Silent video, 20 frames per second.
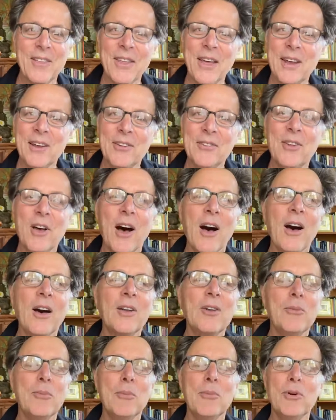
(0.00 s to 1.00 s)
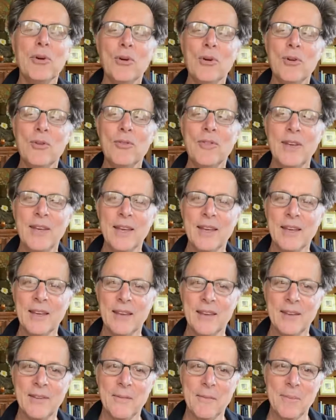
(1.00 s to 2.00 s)
that is
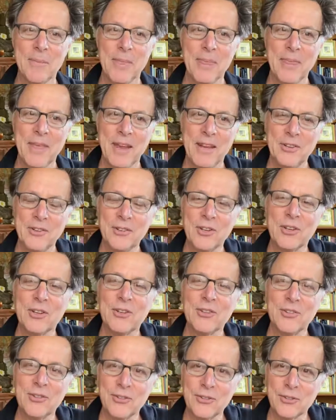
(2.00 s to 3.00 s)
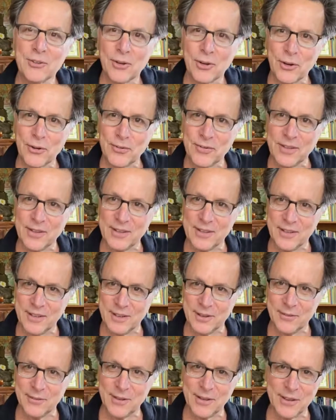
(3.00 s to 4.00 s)
unmoving, that is
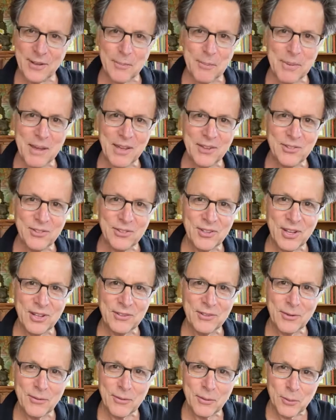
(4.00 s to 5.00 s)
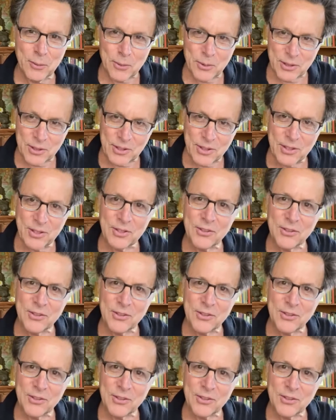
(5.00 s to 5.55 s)
conservative in the best sense of the word,